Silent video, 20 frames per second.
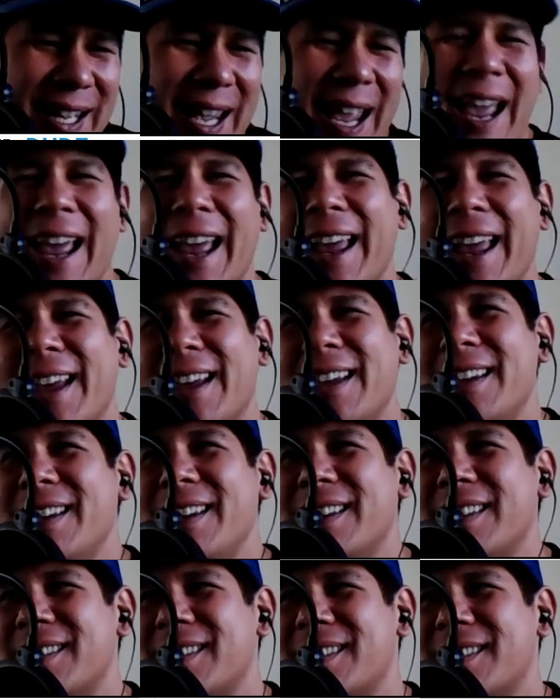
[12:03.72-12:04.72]

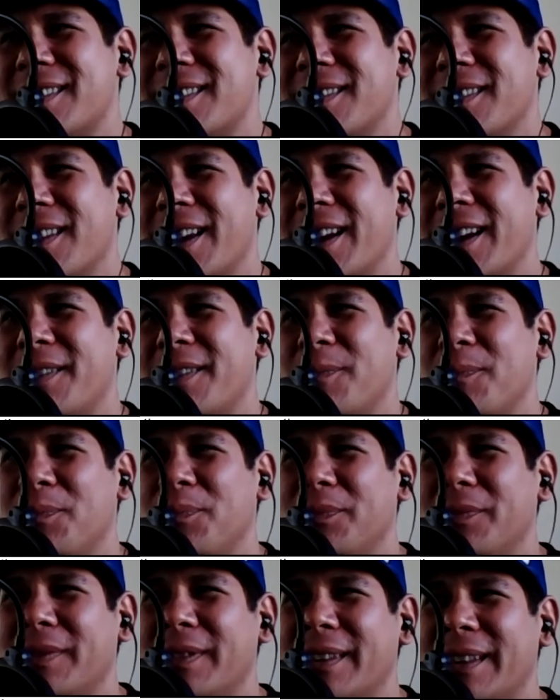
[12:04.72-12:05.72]
cakes, like
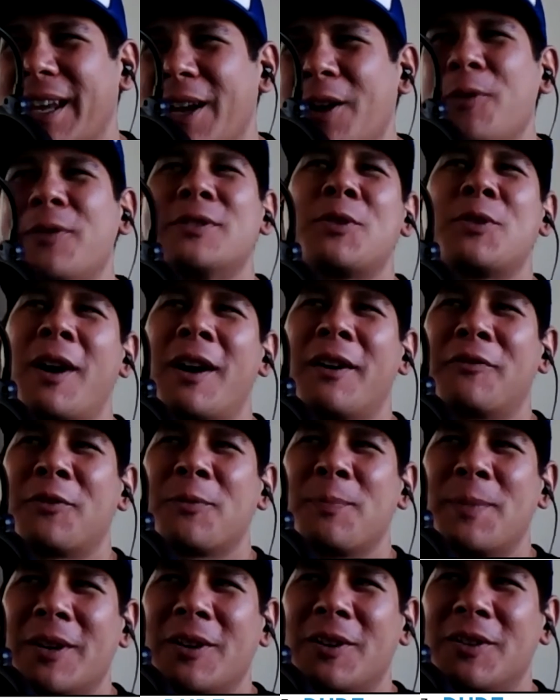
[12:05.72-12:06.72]
they always go out
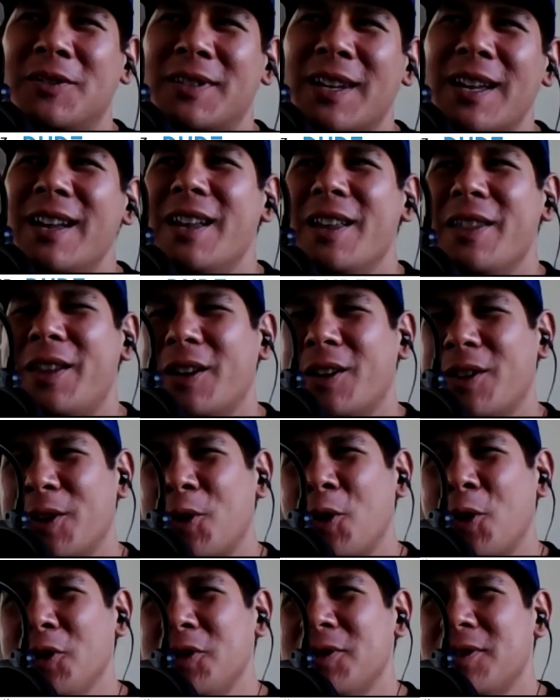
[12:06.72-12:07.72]
for beers. The, the
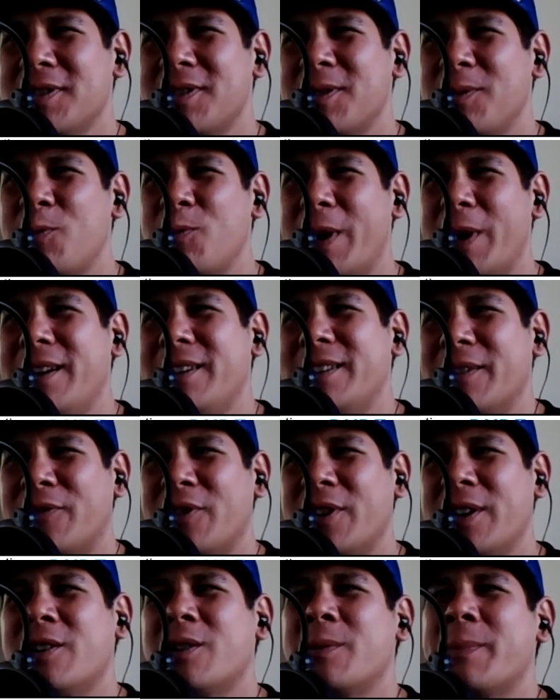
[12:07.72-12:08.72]
culture is way
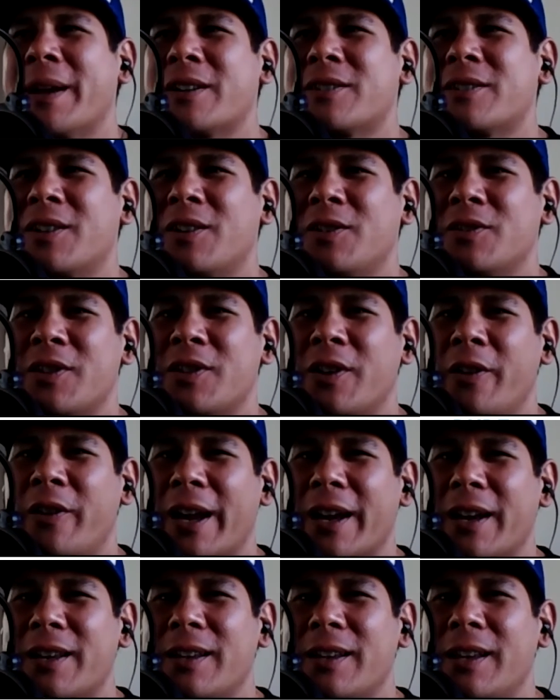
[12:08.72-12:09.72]
different here in Mexico. So
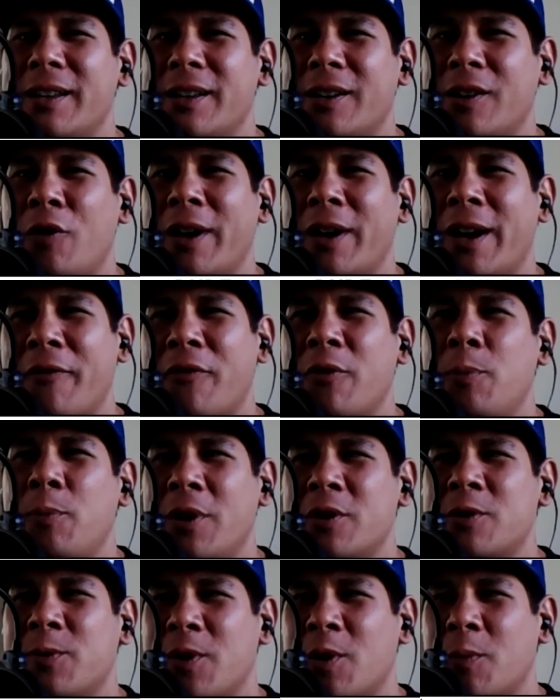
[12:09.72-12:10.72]
like going out for
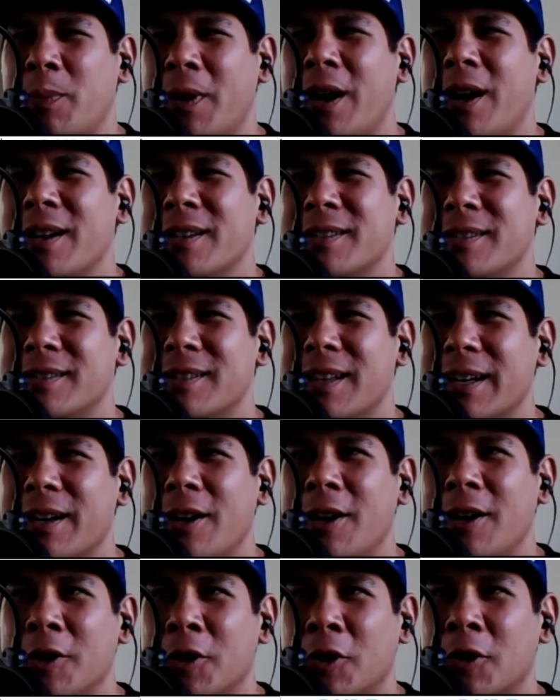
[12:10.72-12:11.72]
beers with your boss is like
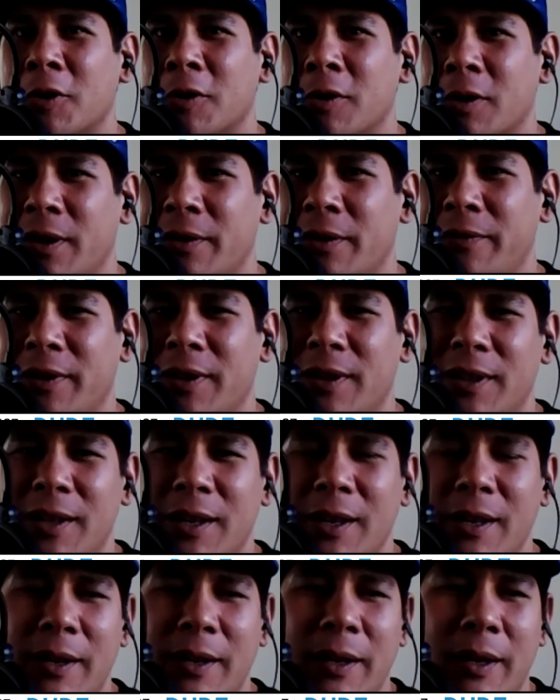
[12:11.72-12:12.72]
unheard of.
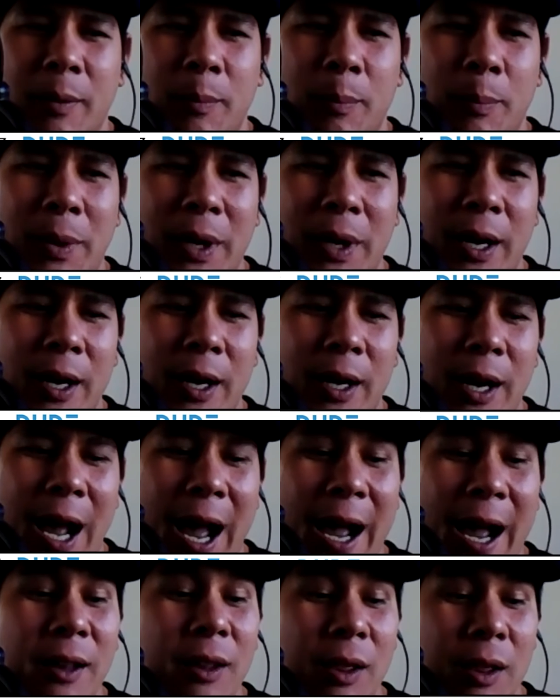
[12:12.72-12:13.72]
But
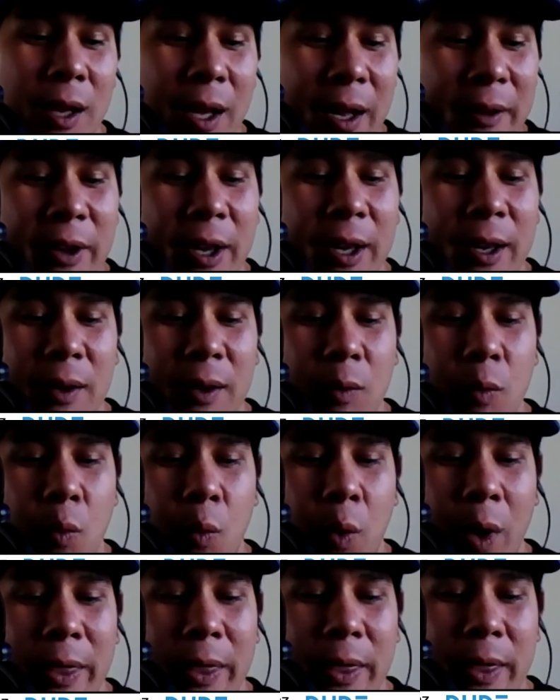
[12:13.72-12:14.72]
I love it
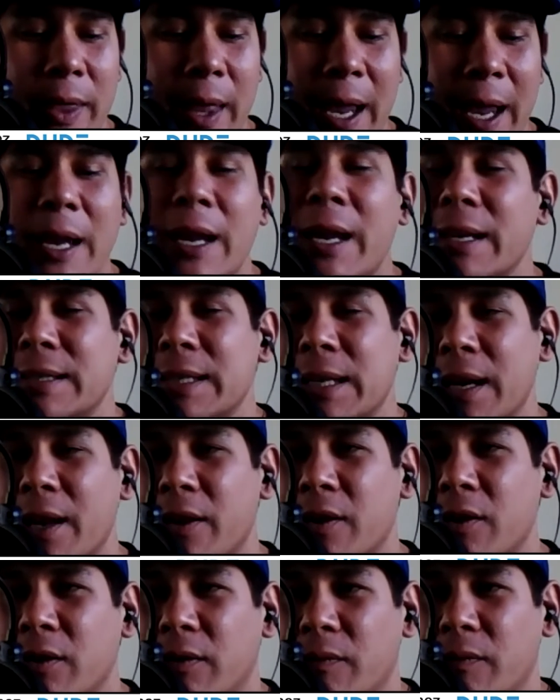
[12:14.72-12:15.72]
when they get
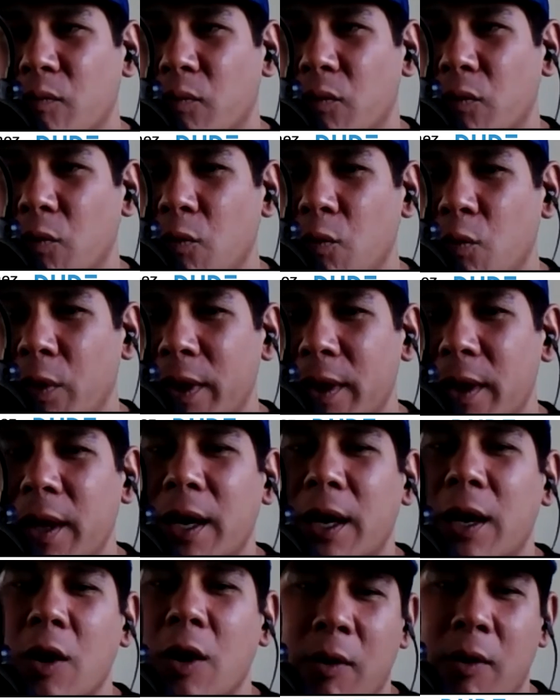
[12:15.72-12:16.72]
together, when
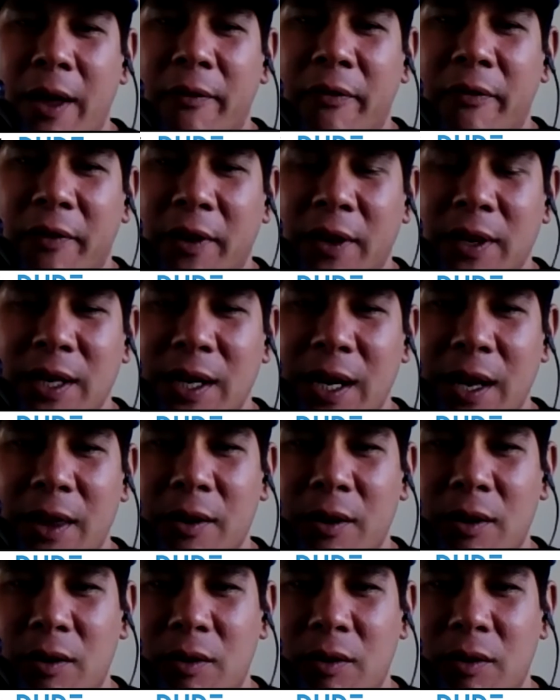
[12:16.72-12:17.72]
they go have fun
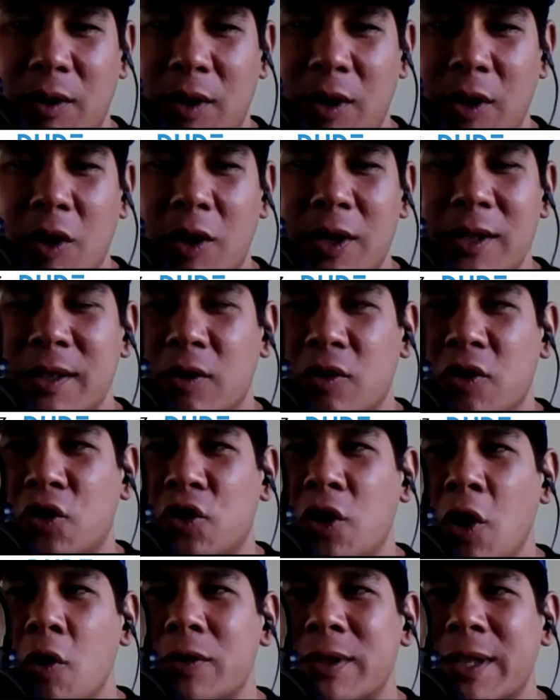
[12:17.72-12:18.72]
together, mm. you know, because they're
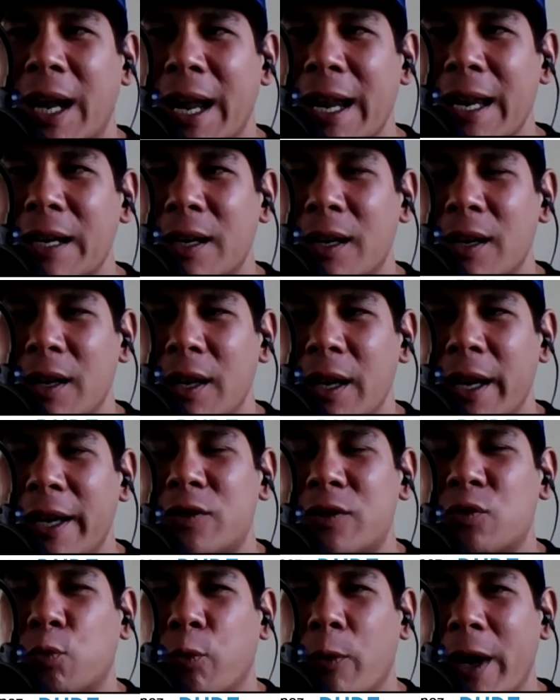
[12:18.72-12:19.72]
so tight.
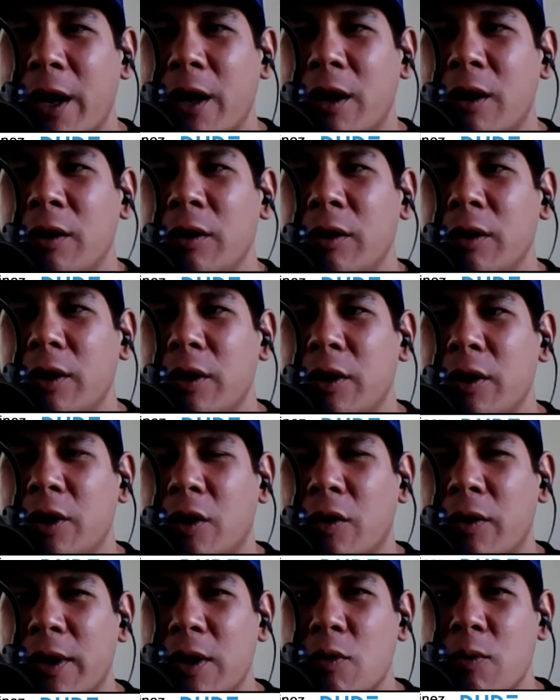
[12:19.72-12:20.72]
It's rare, you
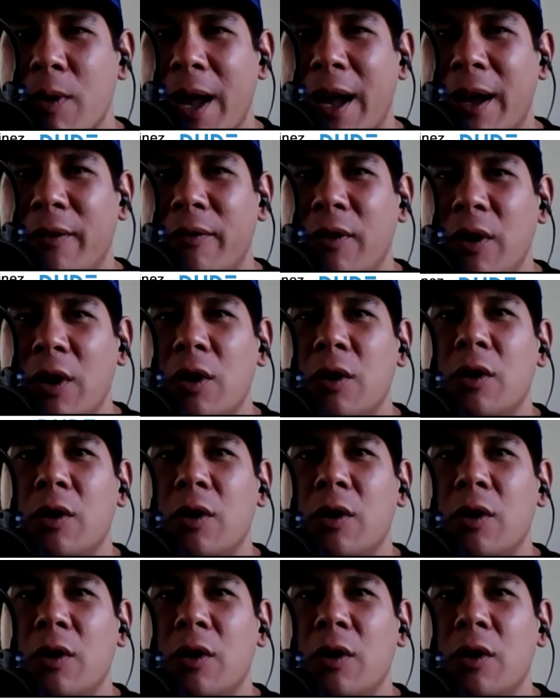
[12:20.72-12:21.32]
know, that you have